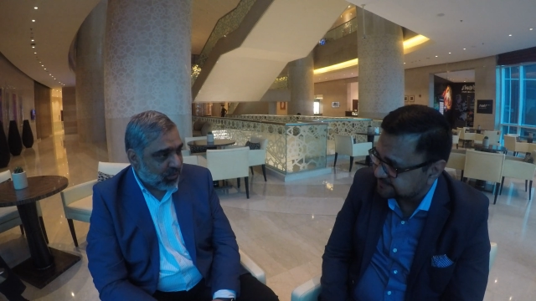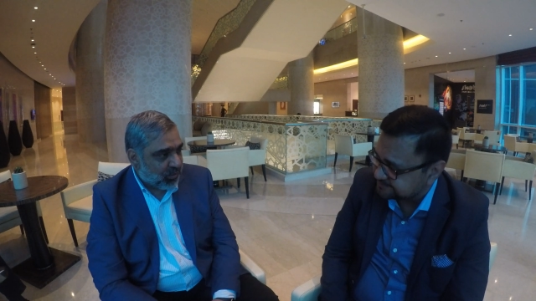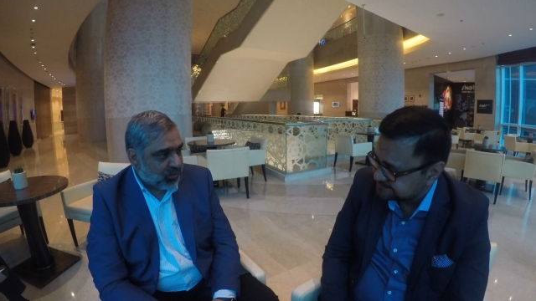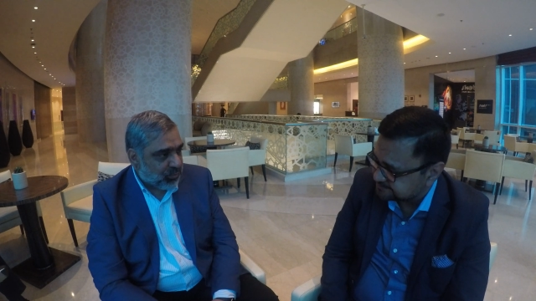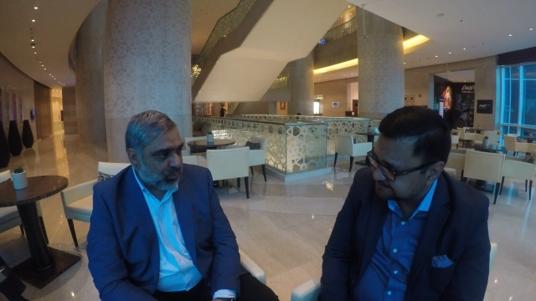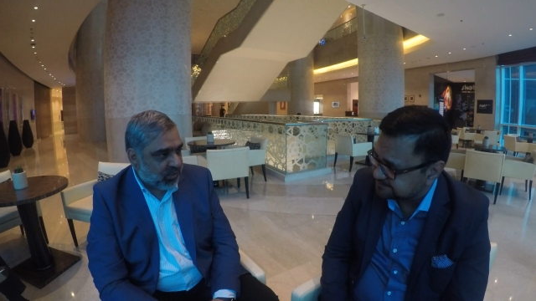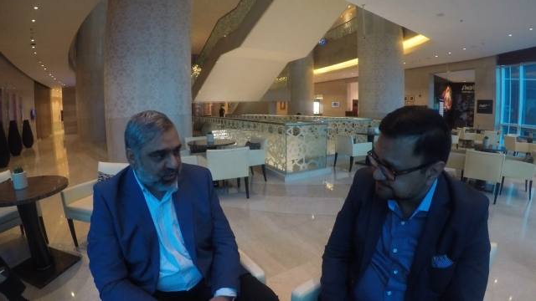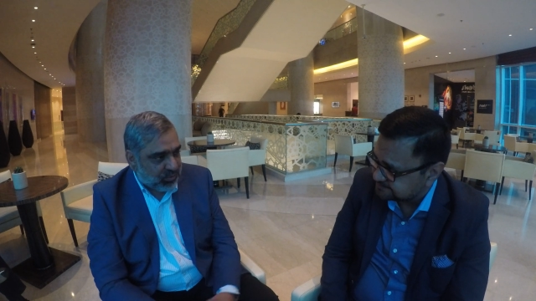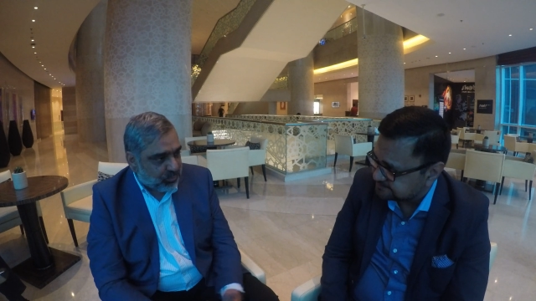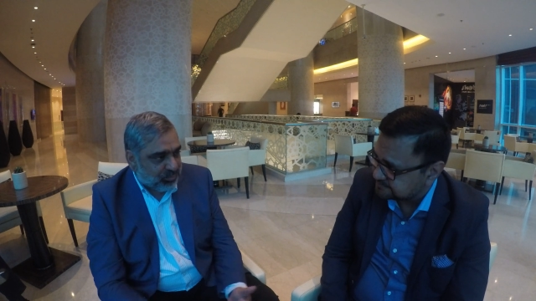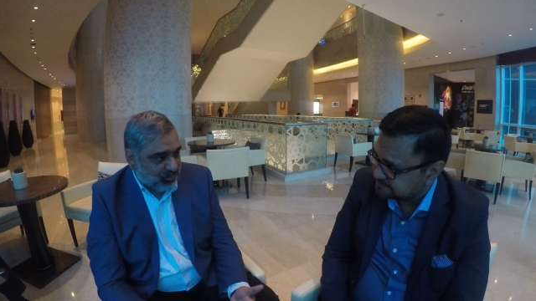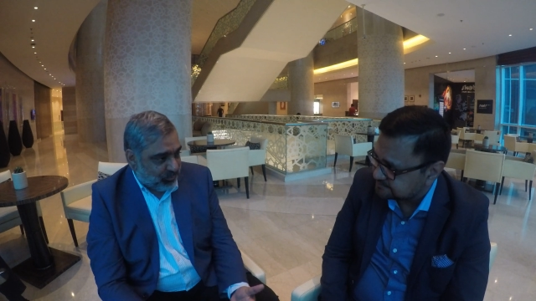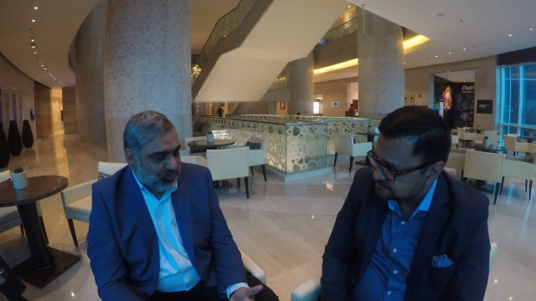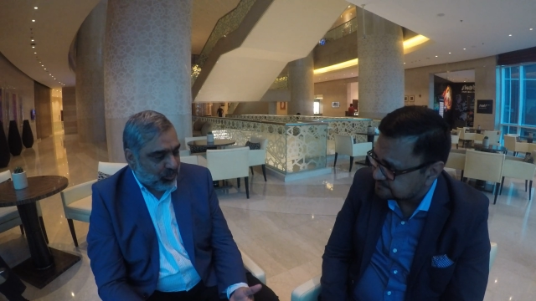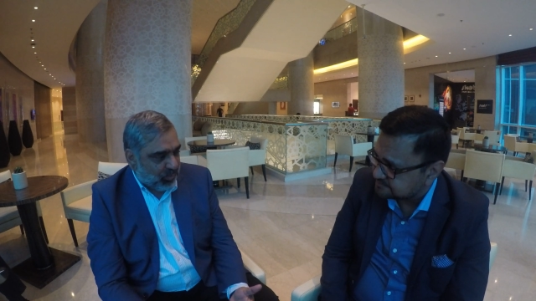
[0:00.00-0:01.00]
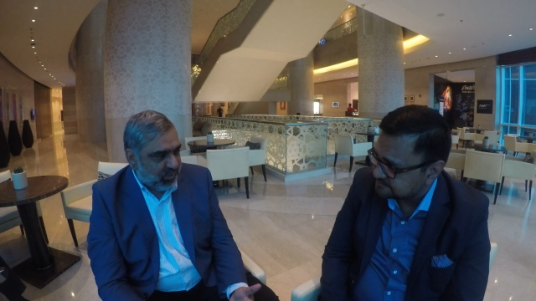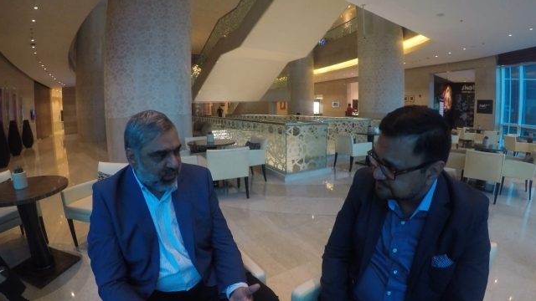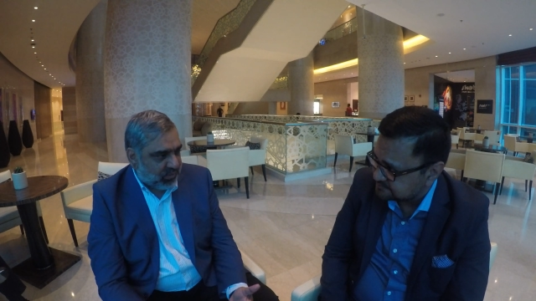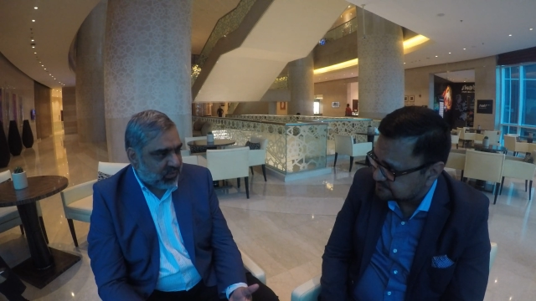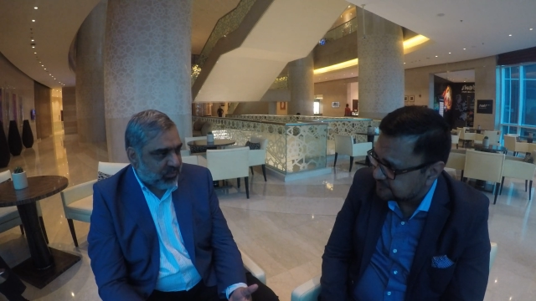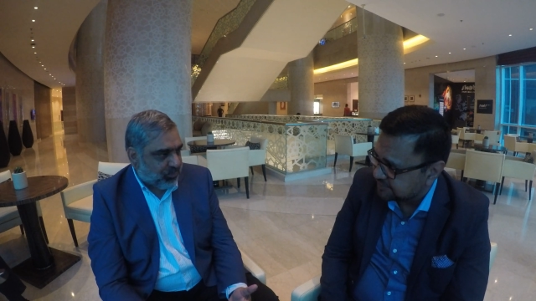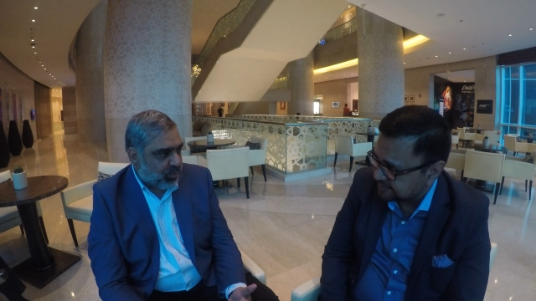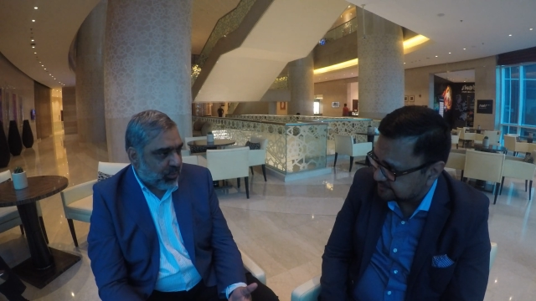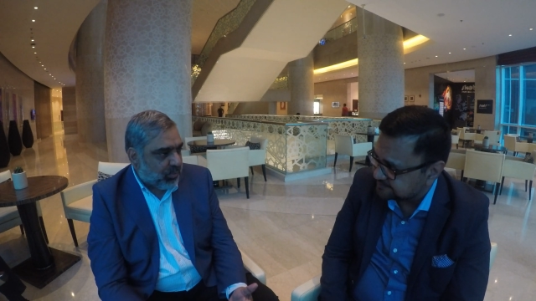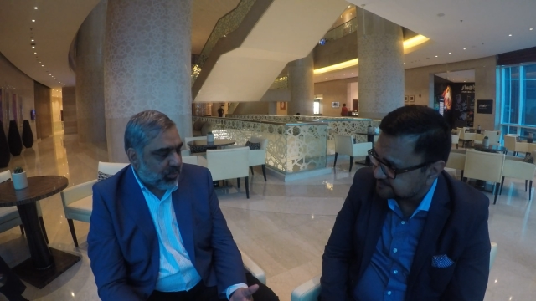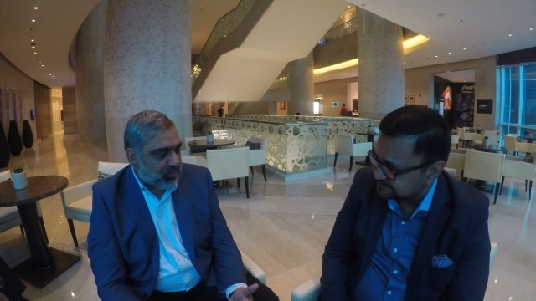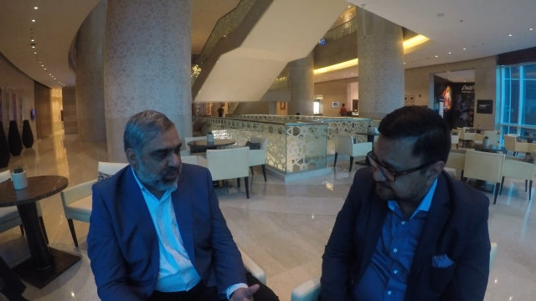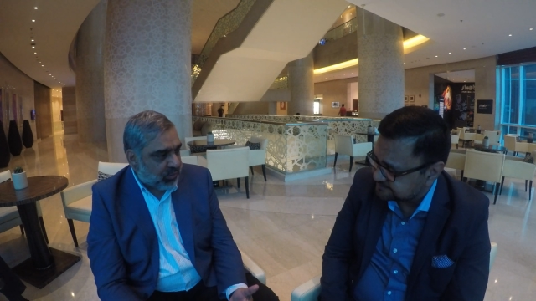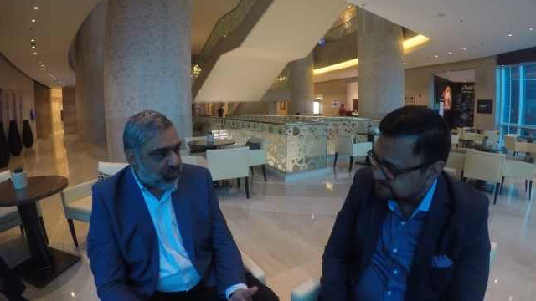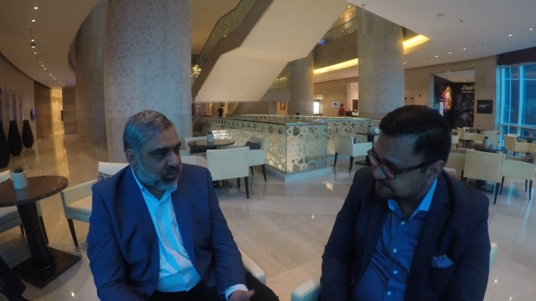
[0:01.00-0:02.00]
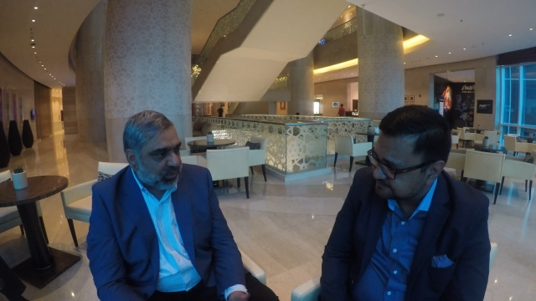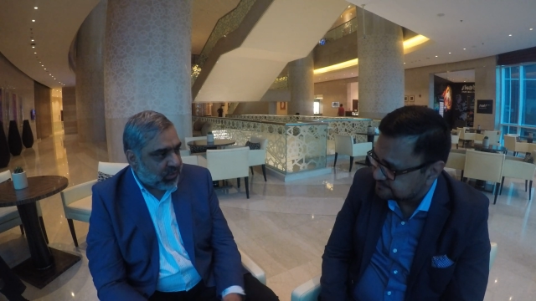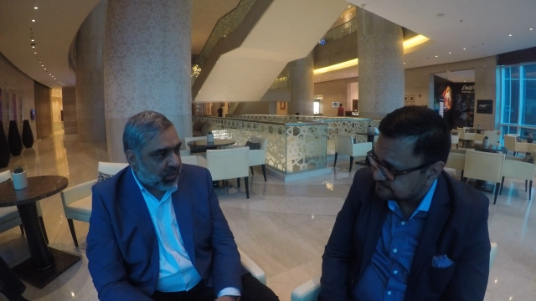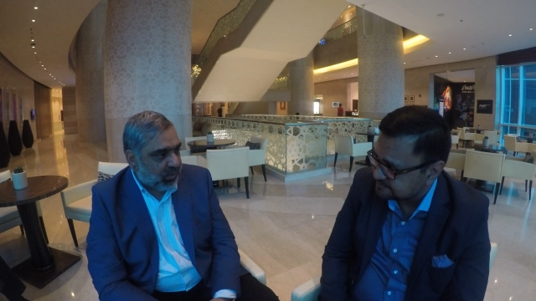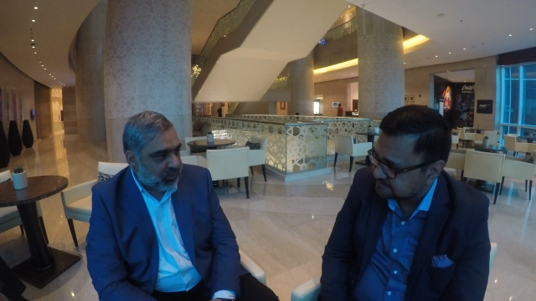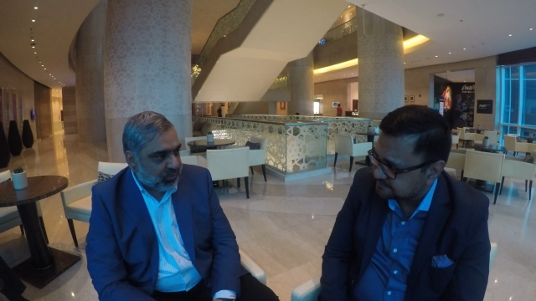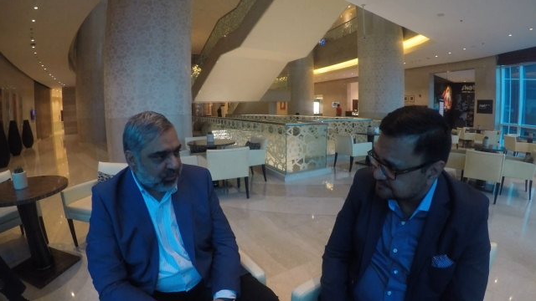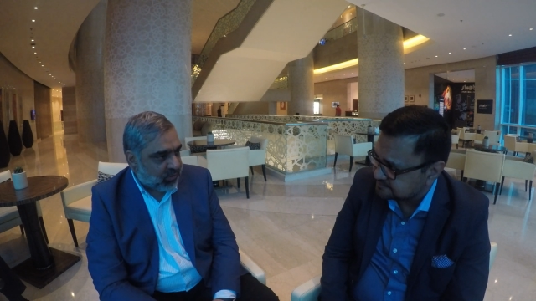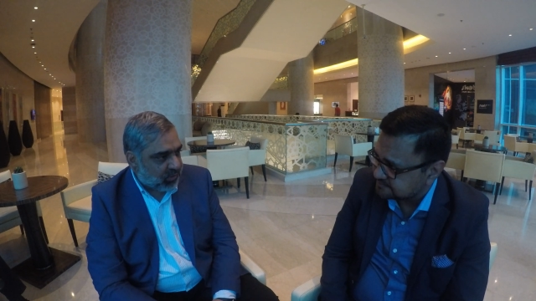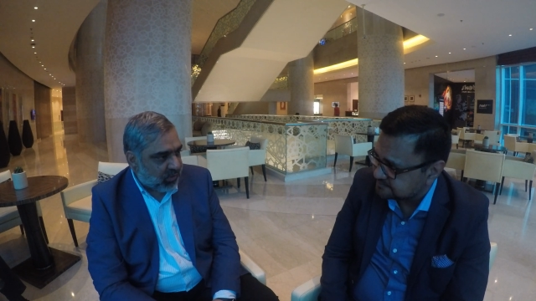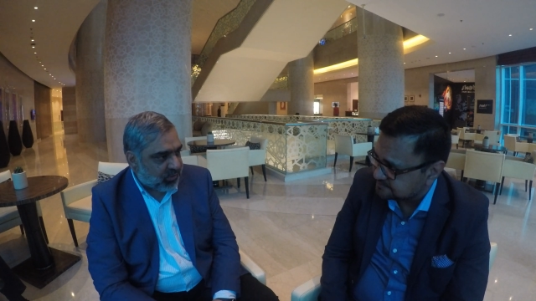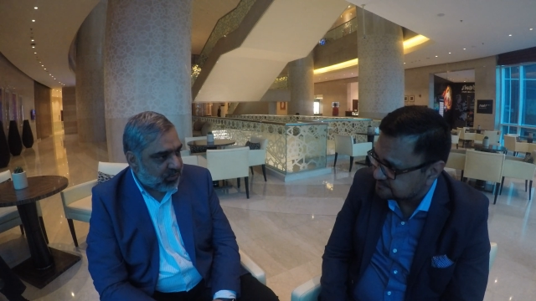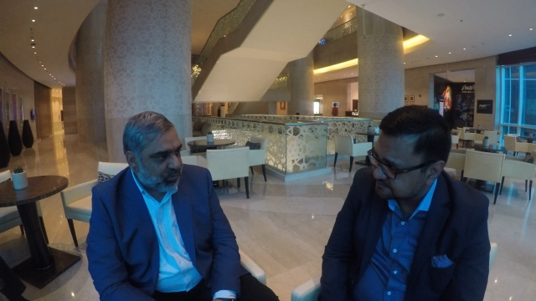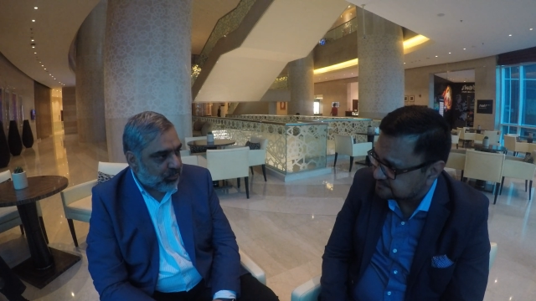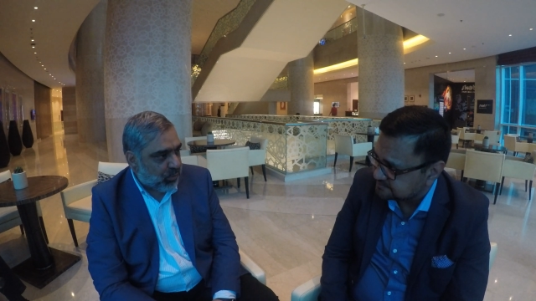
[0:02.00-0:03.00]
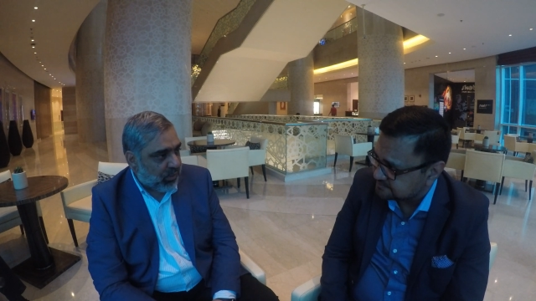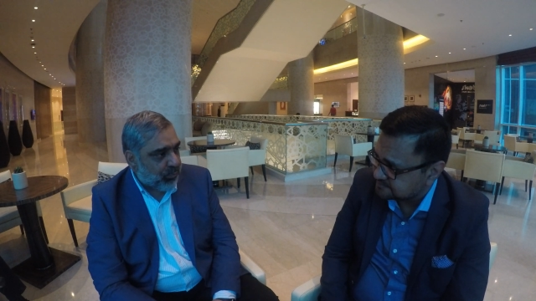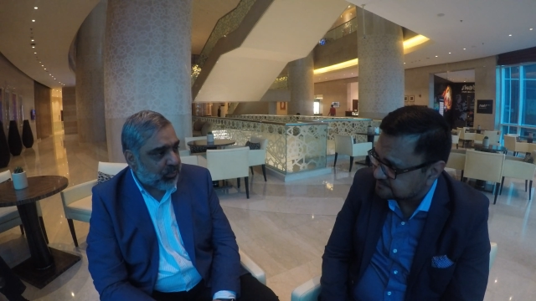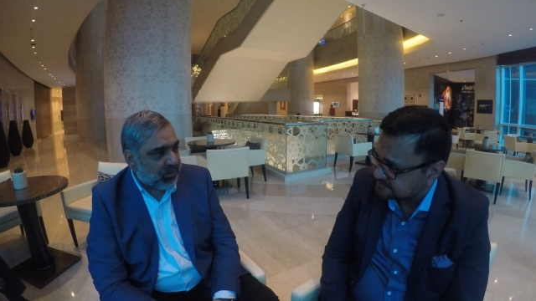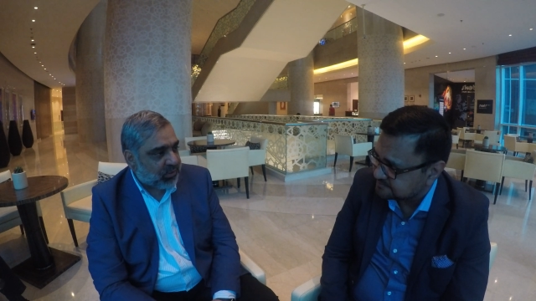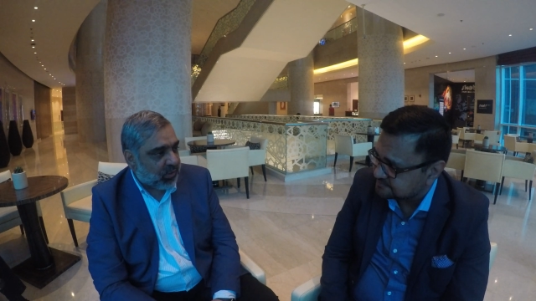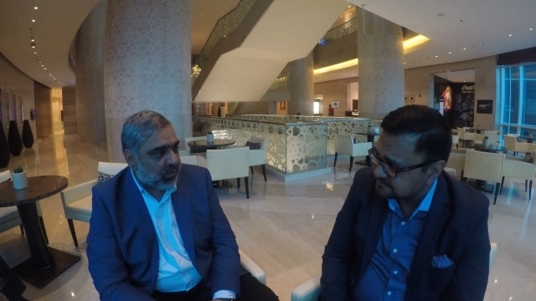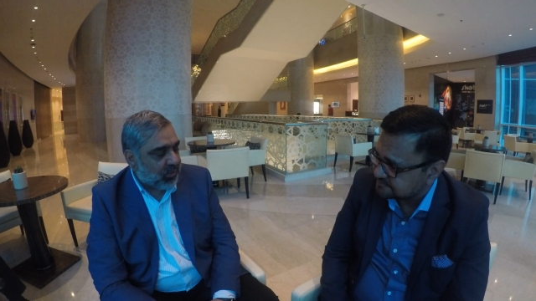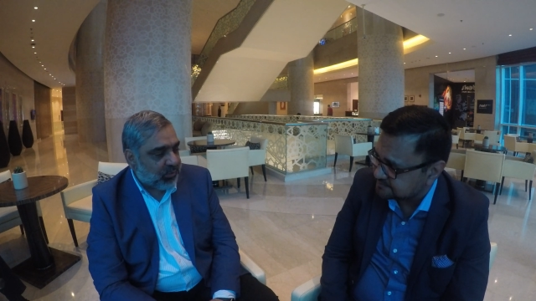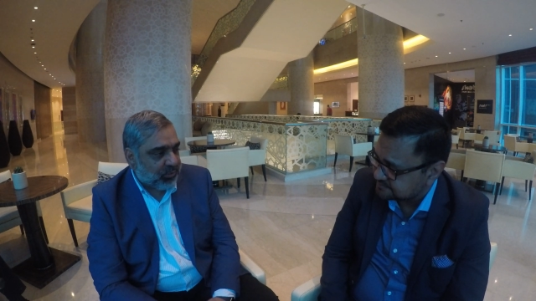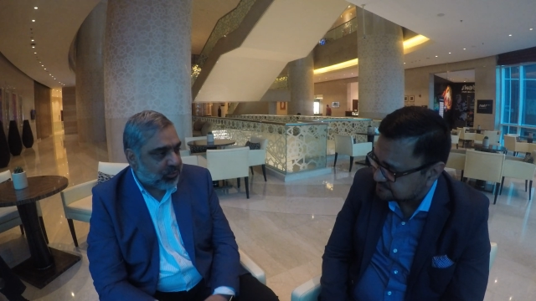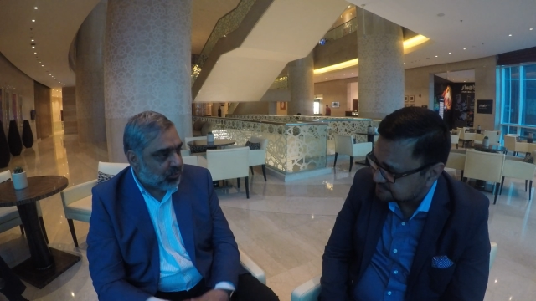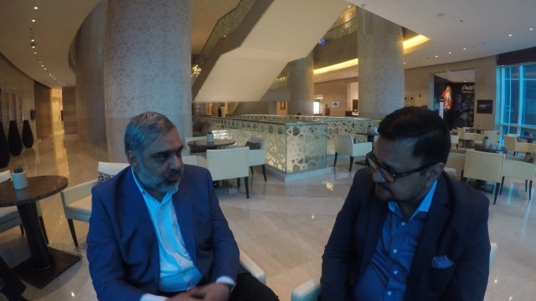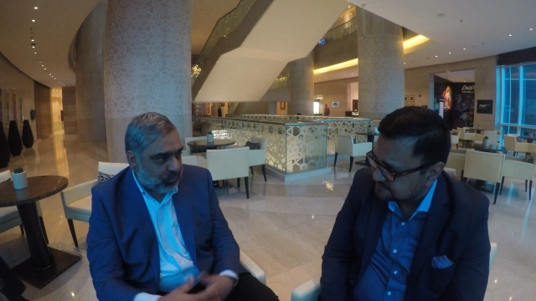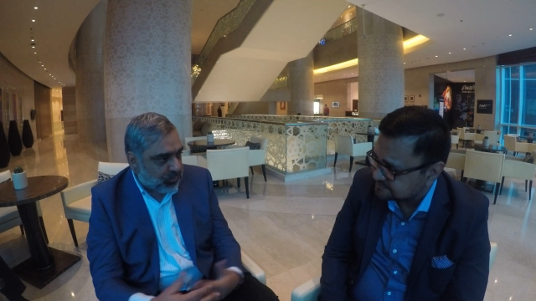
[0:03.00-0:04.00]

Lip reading: It's what is the problem that we're trying to address, and where we're trying to